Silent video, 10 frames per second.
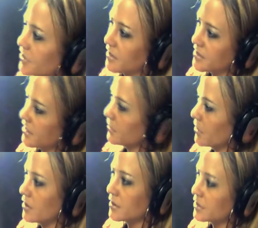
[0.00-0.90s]
everything, because they
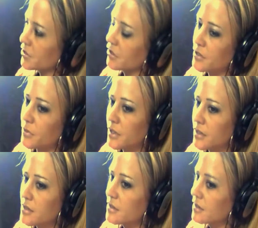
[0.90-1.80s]
were all in the church with
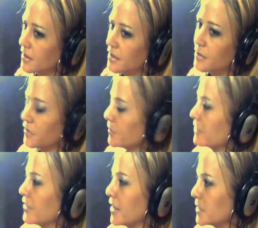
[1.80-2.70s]
us. So even
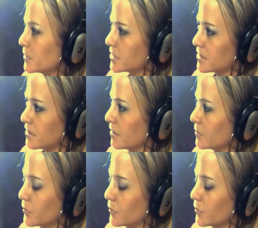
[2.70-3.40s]
my family was